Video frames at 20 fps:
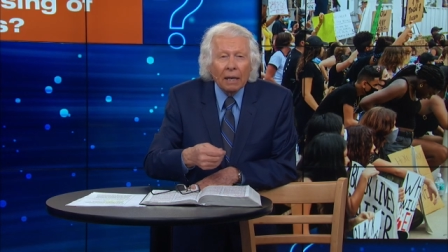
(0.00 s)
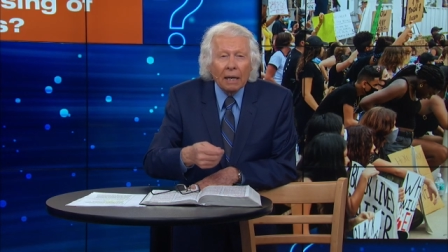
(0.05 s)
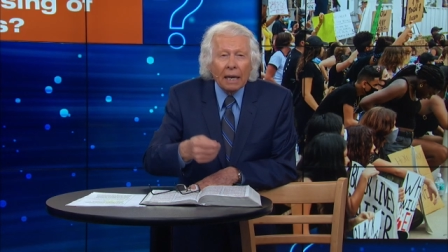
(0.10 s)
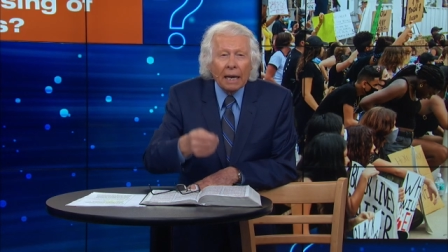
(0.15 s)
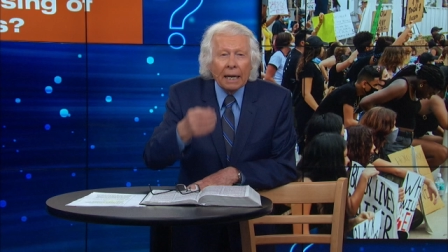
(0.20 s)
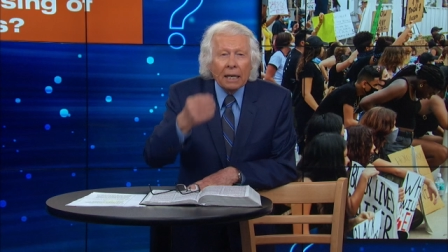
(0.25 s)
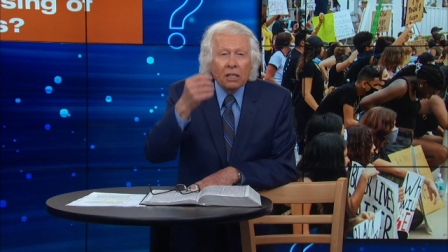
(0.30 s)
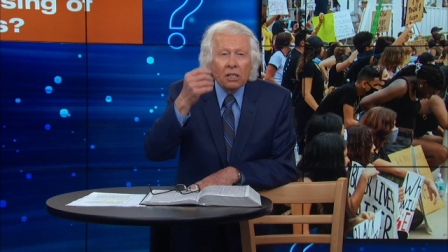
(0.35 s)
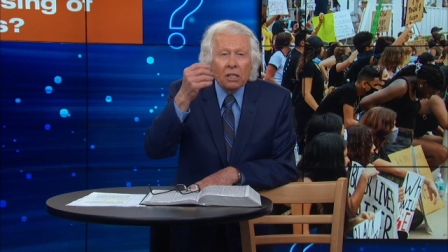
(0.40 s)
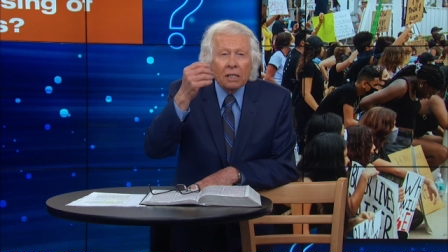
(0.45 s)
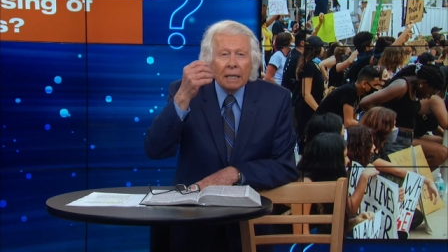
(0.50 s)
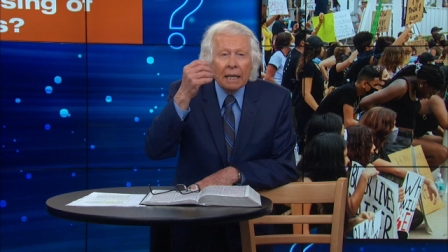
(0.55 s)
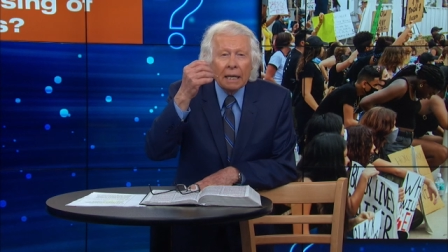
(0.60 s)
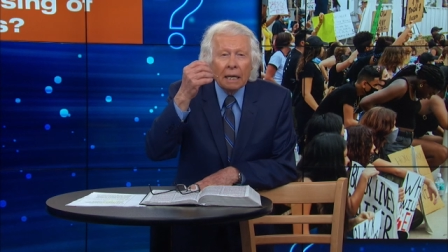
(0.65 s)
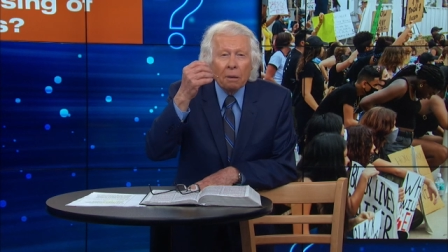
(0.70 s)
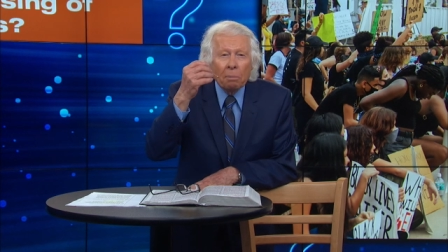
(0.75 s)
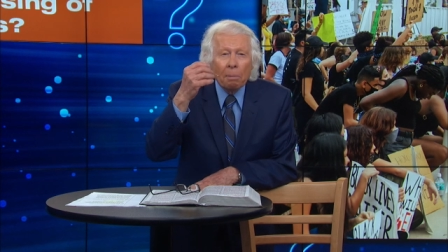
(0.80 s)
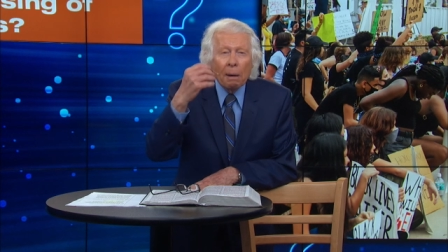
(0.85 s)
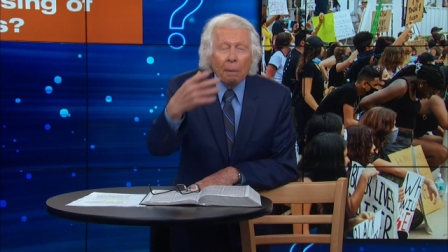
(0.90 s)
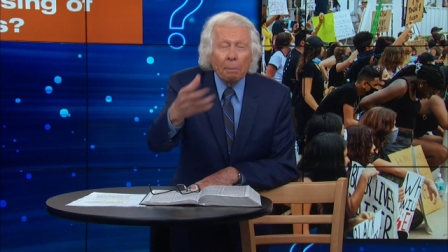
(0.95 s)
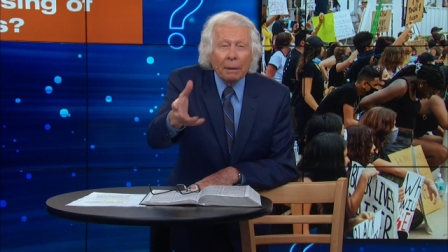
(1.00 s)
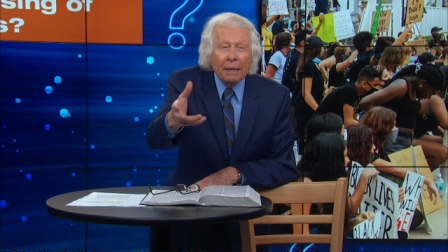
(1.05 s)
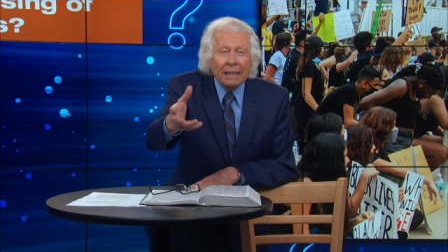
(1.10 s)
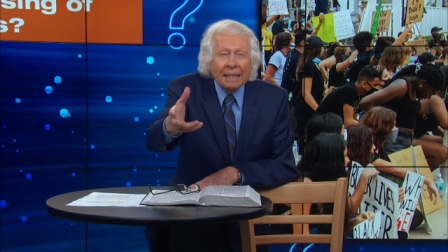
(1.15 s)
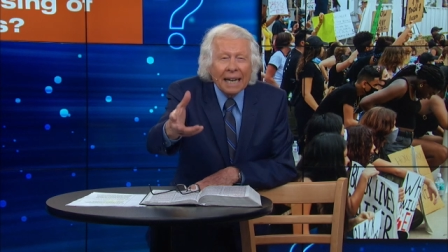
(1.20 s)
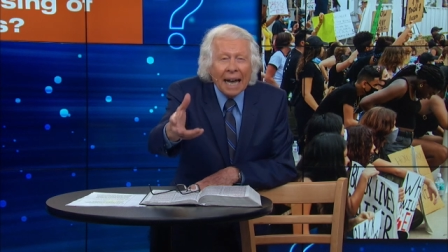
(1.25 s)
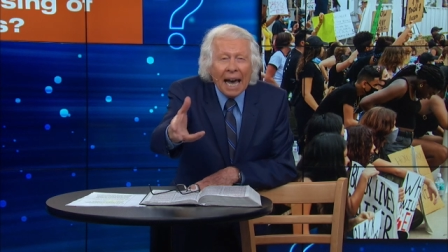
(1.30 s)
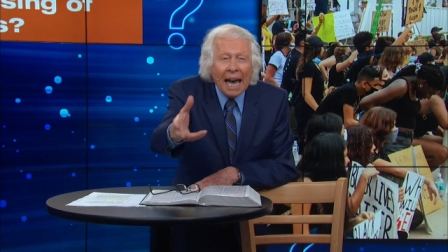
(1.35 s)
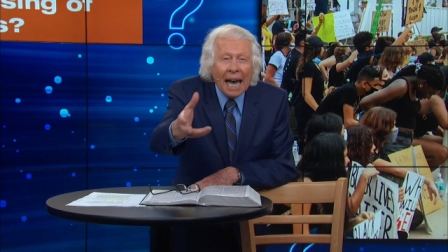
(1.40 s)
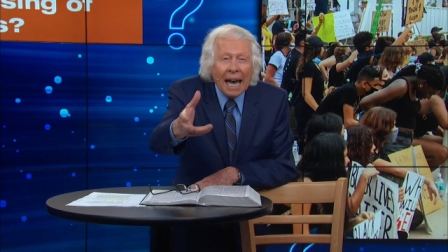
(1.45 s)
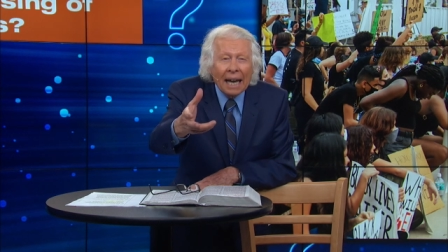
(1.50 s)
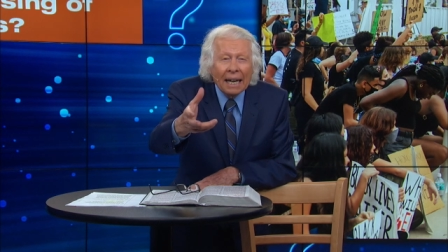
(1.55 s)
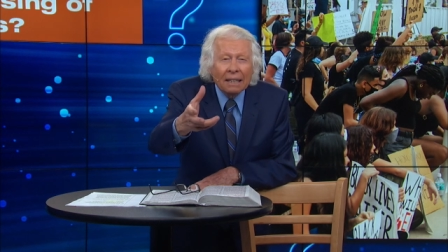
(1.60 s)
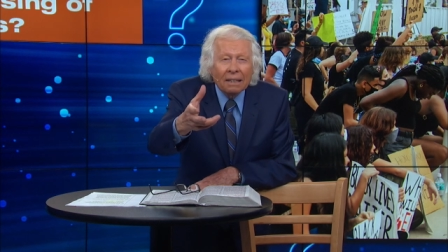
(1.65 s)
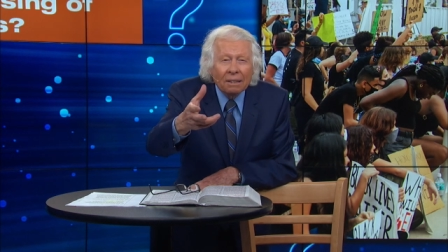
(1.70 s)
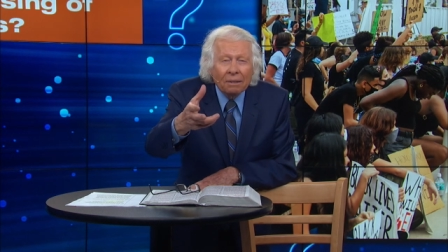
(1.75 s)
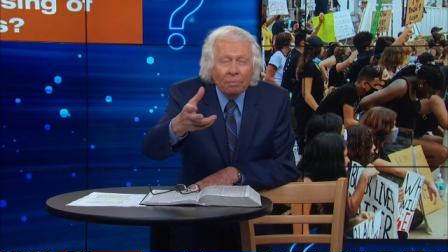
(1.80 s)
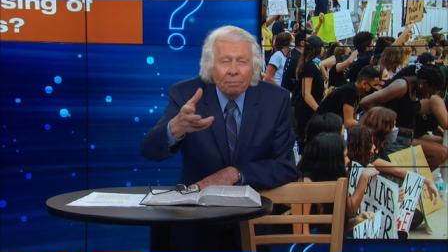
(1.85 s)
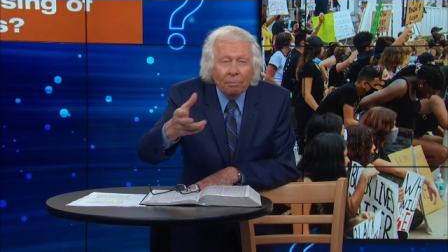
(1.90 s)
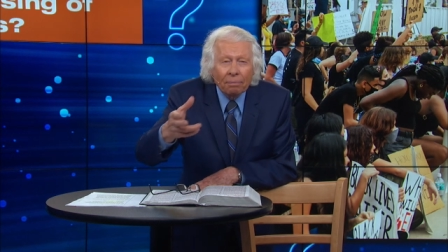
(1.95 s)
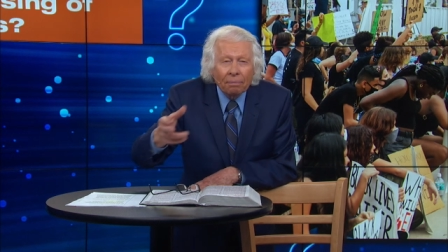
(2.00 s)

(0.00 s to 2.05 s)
Kids need a mum and dad.